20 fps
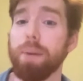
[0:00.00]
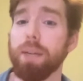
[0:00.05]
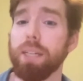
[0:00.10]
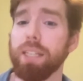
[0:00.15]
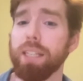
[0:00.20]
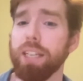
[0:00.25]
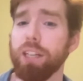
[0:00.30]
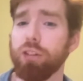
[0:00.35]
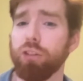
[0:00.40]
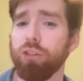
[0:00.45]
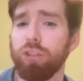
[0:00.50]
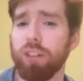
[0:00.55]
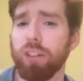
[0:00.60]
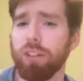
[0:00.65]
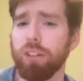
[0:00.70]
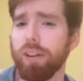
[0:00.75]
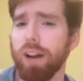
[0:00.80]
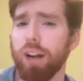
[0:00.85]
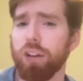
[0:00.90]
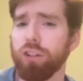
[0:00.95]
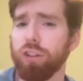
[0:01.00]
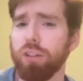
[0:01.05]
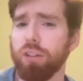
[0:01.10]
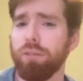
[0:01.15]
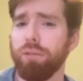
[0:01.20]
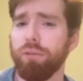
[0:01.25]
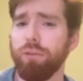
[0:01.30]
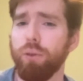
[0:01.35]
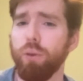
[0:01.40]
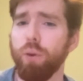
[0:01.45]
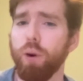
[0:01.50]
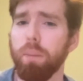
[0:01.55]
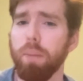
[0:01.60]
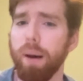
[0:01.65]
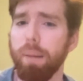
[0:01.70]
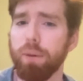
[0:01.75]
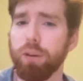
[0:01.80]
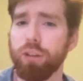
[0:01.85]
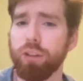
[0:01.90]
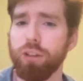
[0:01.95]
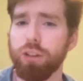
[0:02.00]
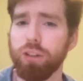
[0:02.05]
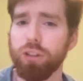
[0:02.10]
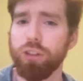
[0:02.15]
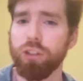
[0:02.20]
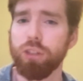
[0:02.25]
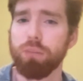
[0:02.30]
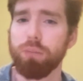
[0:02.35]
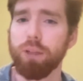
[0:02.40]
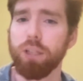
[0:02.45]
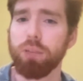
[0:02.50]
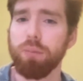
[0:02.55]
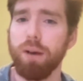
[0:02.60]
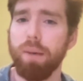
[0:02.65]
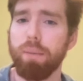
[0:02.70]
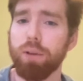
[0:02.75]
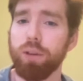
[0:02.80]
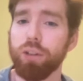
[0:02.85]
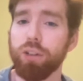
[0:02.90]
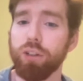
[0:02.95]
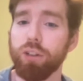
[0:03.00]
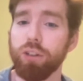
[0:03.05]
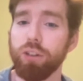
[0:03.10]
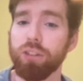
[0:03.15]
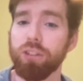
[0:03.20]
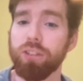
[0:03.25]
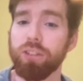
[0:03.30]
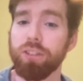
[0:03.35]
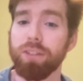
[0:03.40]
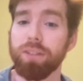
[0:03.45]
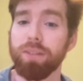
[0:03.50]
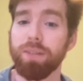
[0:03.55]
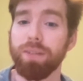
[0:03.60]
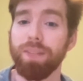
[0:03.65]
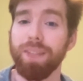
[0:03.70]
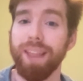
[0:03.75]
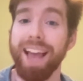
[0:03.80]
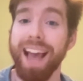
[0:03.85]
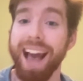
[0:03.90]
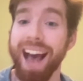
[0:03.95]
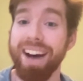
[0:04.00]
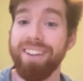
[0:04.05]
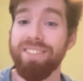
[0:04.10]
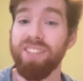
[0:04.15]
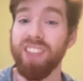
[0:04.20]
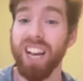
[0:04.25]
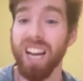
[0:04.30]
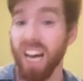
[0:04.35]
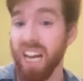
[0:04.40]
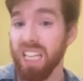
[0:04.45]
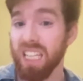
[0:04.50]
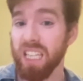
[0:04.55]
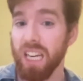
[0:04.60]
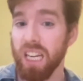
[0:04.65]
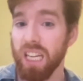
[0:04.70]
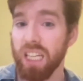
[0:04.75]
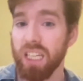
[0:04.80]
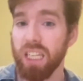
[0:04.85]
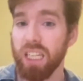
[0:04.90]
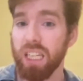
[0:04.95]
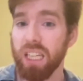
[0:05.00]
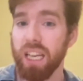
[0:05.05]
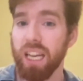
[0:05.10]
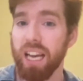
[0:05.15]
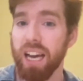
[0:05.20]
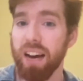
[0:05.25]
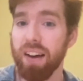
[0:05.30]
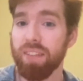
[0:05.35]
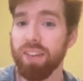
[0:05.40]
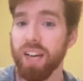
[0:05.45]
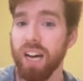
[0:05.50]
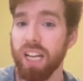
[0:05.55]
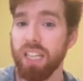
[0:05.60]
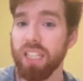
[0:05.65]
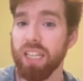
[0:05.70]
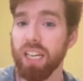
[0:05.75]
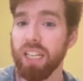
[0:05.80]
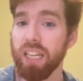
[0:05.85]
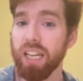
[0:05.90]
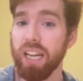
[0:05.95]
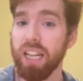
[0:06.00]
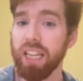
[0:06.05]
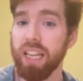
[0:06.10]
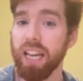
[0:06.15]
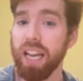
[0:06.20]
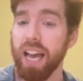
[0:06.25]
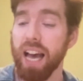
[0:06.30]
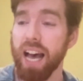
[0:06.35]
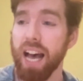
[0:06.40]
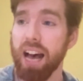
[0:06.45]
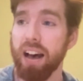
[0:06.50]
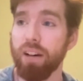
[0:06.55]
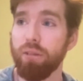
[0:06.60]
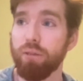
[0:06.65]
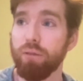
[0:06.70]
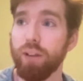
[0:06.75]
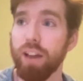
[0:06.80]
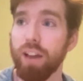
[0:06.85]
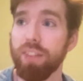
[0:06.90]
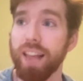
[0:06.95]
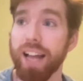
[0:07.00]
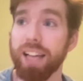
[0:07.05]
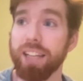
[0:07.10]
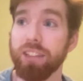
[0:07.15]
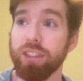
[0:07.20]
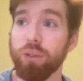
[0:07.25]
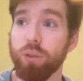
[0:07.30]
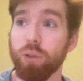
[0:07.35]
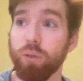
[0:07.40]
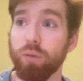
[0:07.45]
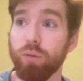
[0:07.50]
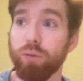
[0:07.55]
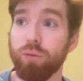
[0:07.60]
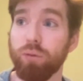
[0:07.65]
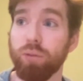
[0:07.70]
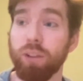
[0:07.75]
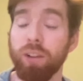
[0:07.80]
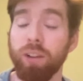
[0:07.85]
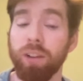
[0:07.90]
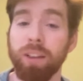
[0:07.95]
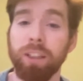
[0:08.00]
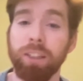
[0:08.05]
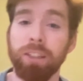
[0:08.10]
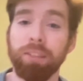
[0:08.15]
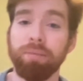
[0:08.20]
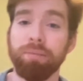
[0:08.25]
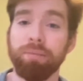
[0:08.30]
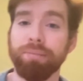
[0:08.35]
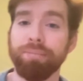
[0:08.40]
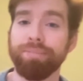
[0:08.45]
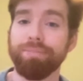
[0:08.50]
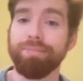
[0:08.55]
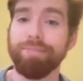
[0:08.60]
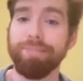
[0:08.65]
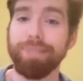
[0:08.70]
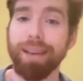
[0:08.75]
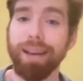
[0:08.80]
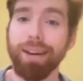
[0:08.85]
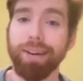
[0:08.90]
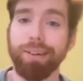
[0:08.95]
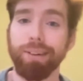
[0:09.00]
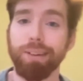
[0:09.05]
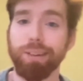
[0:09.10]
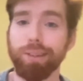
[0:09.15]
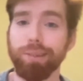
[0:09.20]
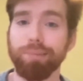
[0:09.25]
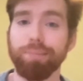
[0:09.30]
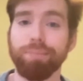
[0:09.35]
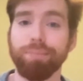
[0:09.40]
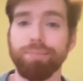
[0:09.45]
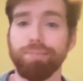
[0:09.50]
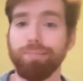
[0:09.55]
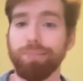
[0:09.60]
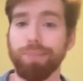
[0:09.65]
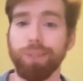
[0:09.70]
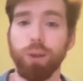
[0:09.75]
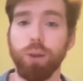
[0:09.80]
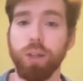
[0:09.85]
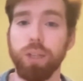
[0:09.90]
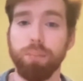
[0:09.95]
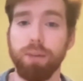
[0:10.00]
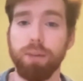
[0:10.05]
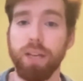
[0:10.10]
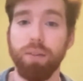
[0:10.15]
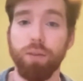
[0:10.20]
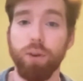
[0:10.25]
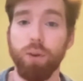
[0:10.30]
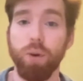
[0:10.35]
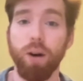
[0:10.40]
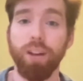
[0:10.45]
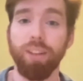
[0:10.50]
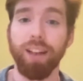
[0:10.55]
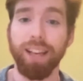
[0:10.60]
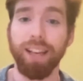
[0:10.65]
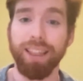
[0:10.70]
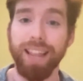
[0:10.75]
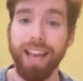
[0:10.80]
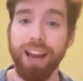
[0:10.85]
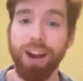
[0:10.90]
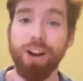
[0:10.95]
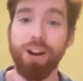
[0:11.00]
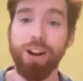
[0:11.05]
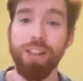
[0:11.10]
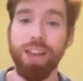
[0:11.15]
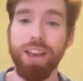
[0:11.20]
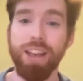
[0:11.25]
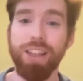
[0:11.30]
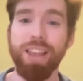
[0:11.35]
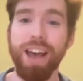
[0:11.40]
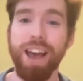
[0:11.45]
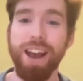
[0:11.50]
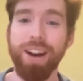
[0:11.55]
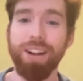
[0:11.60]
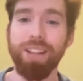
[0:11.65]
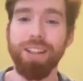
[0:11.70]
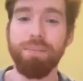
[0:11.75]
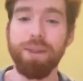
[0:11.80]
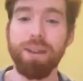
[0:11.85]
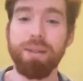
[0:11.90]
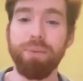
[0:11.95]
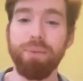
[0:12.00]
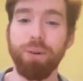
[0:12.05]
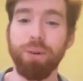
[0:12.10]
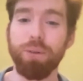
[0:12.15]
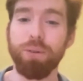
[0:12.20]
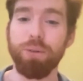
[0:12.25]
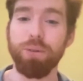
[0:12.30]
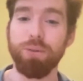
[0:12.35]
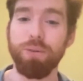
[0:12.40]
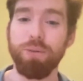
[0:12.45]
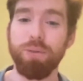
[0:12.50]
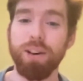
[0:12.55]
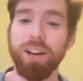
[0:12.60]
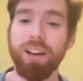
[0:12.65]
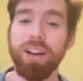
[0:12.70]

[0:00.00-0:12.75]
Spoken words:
in an interesting direction for publishers, just because publishers, they have the content, and that's sort of their USB, if you want. Like they're the people who